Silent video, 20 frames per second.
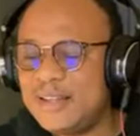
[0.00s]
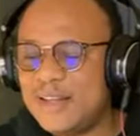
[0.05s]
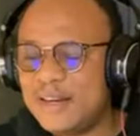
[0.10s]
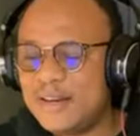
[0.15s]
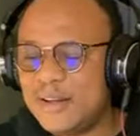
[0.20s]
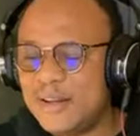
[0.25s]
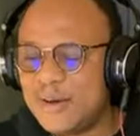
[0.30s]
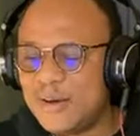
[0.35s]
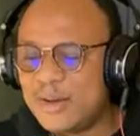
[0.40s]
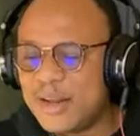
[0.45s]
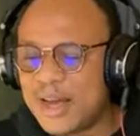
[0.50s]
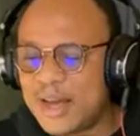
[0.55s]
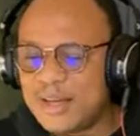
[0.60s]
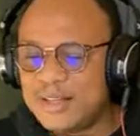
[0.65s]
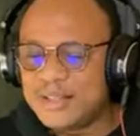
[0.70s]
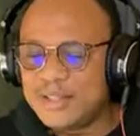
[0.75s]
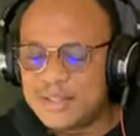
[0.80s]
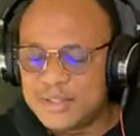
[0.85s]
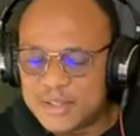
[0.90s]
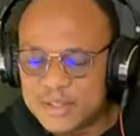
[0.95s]
things that
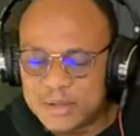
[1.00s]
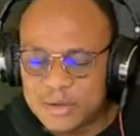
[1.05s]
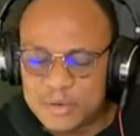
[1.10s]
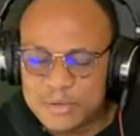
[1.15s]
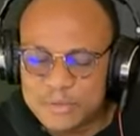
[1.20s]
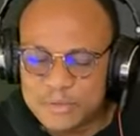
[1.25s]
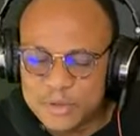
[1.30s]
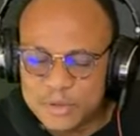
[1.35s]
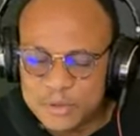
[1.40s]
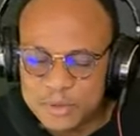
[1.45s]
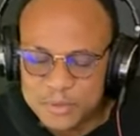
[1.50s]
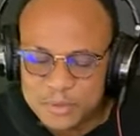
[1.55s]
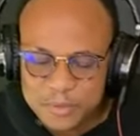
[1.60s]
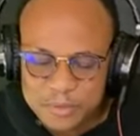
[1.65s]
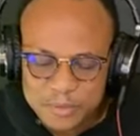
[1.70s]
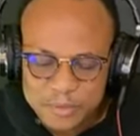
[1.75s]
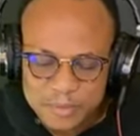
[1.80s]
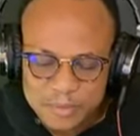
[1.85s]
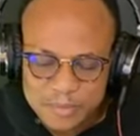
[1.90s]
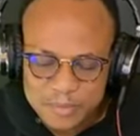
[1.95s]
God has installed for
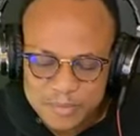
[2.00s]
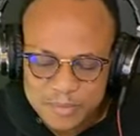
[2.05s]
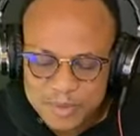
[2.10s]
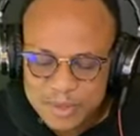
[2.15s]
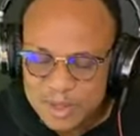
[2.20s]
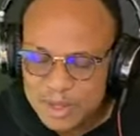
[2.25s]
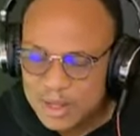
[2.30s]
you,